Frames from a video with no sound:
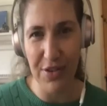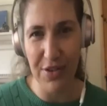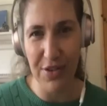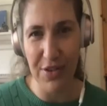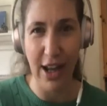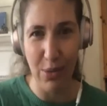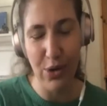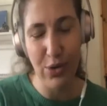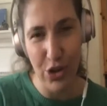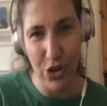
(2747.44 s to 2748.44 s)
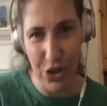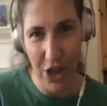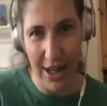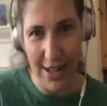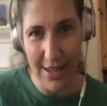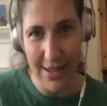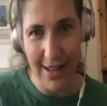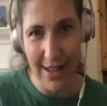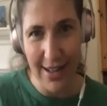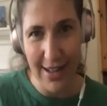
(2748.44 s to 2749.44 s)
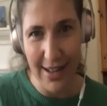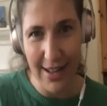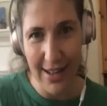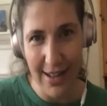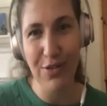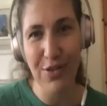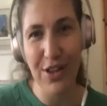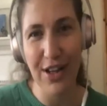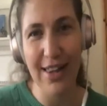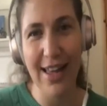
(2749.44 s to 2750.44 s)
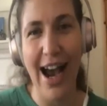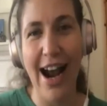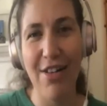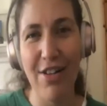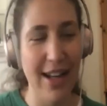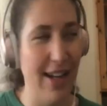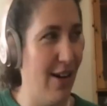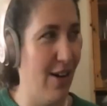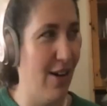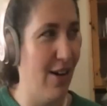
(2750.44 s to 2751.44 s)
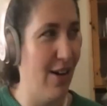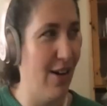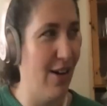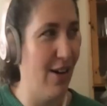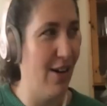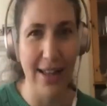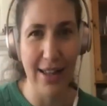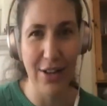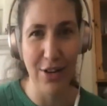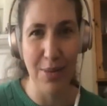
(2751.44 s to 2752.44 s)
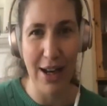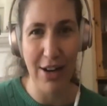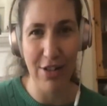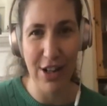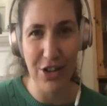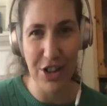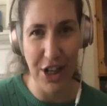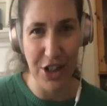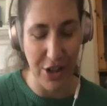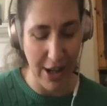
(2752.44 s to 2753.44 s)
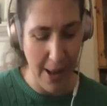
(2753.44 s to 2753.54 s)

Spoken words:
Africa and worked with George Ellis. Sort of the irony of my, you know, my career trajectory.